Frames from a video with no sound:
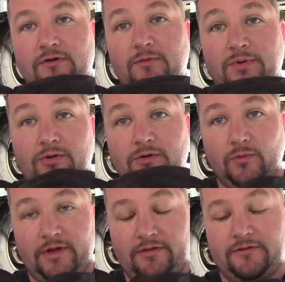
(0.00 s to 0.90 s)
the puller
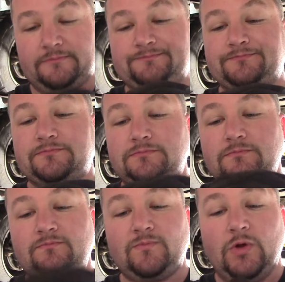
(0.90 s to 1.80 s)
with,
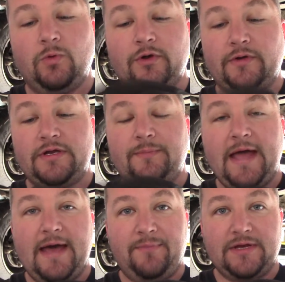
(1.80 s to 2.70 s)
what will end up
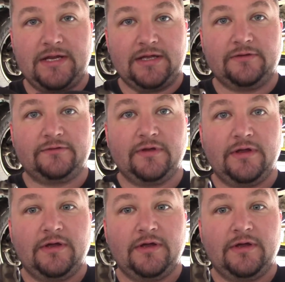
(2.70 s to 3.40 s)
happening is